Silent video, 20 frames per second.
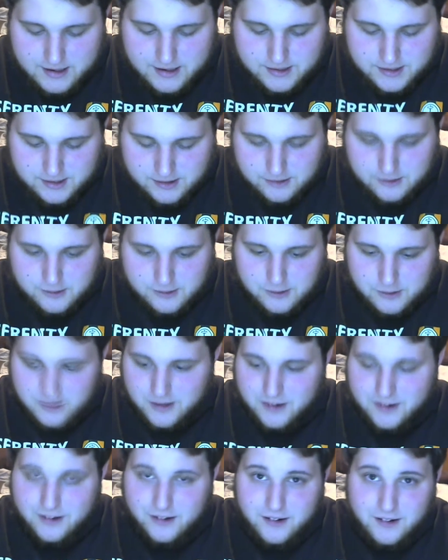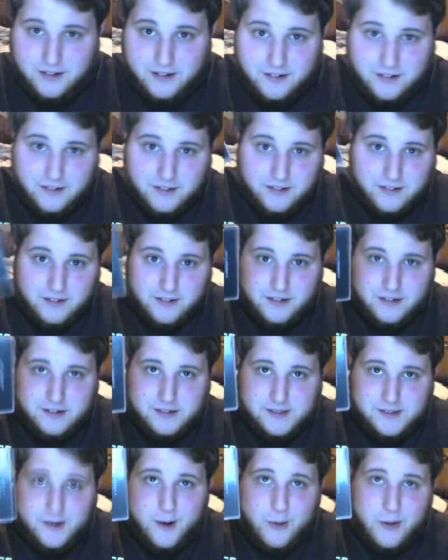to
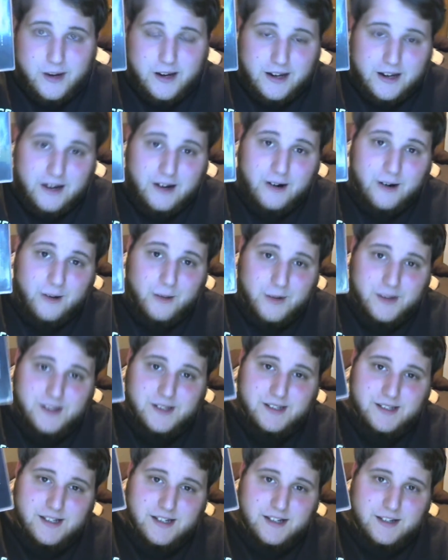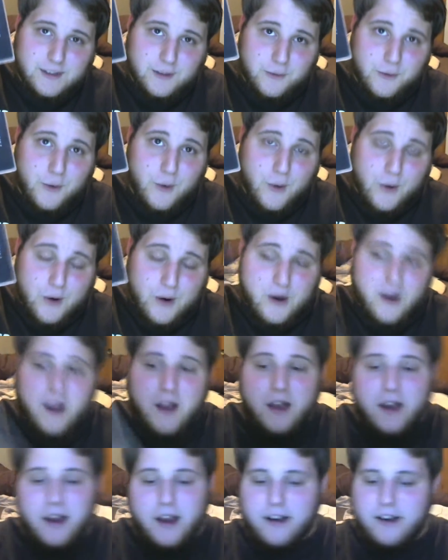Zoe here, which is disc 4,
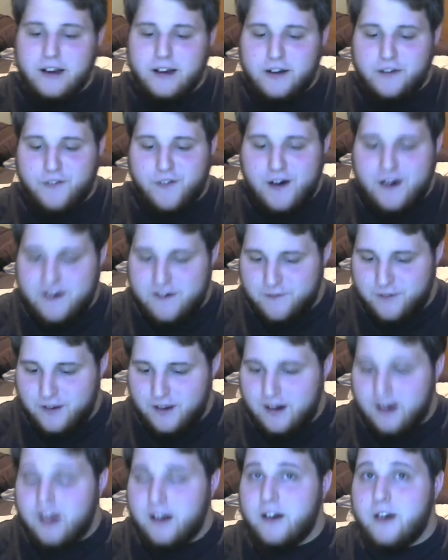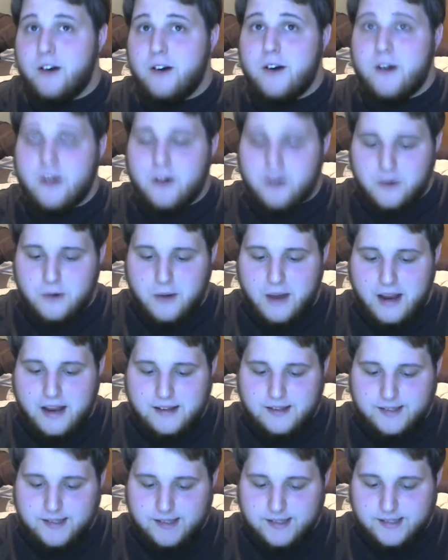and any Firefly nerd who
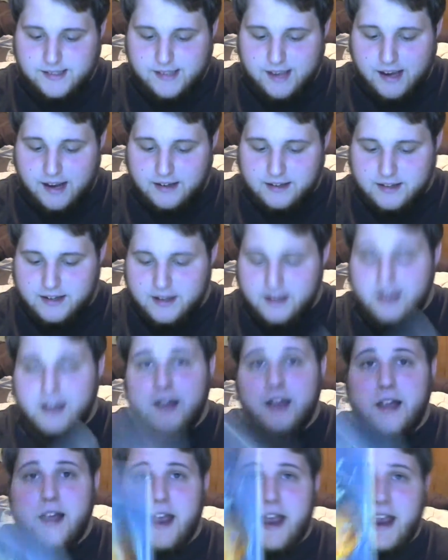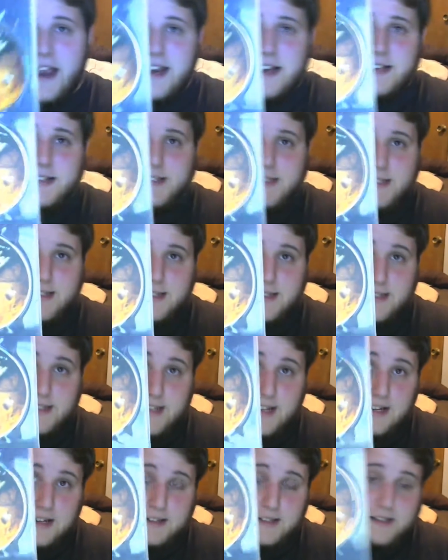has this set hates this
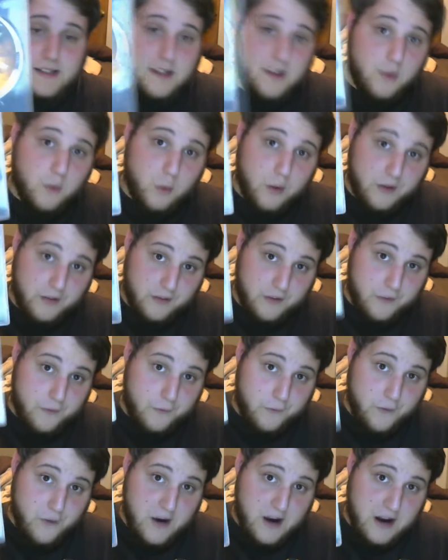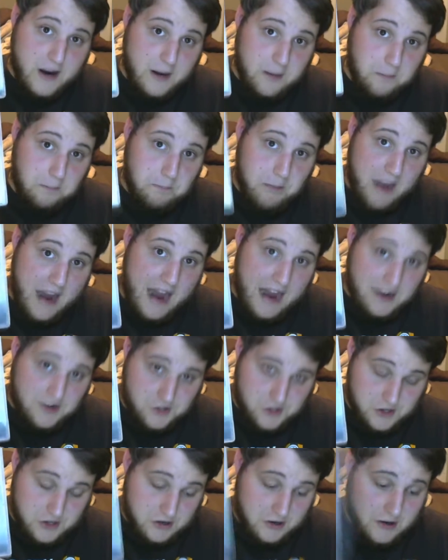disc with a frickin'
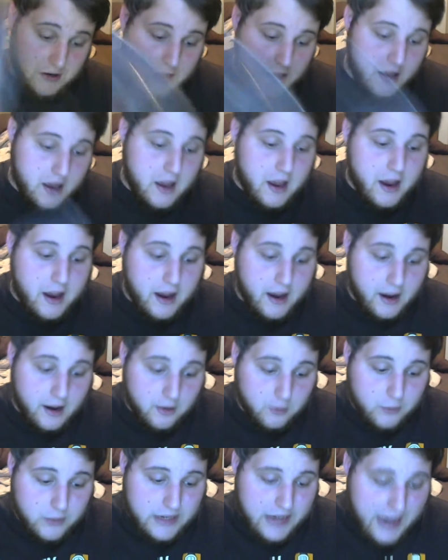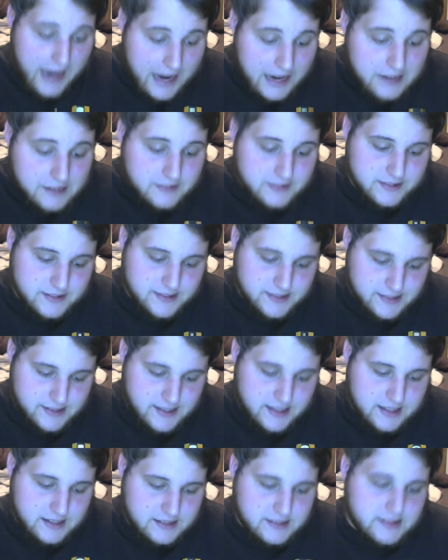passion. And we hate this
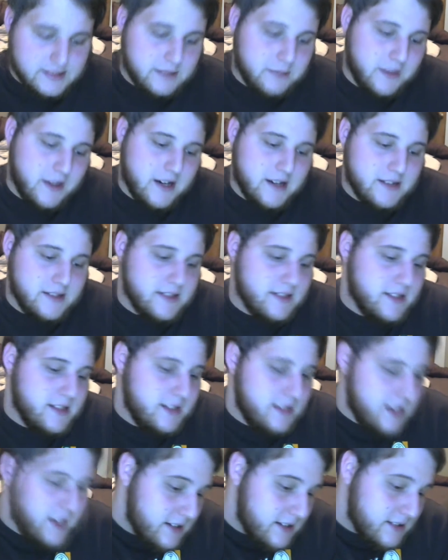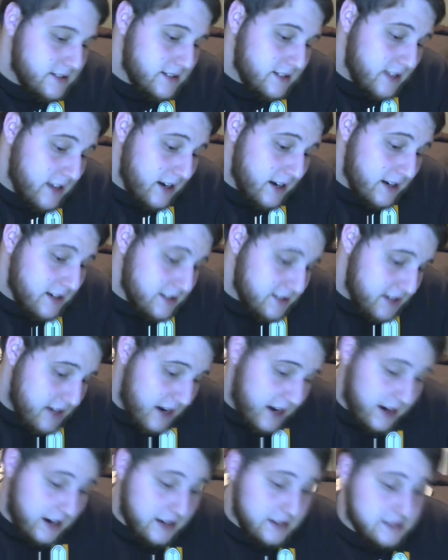disc because it's the disc that
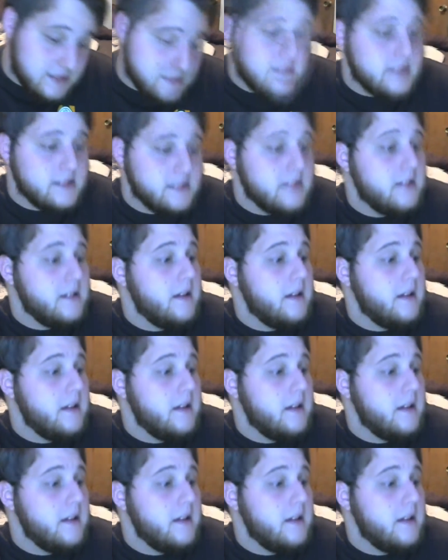contains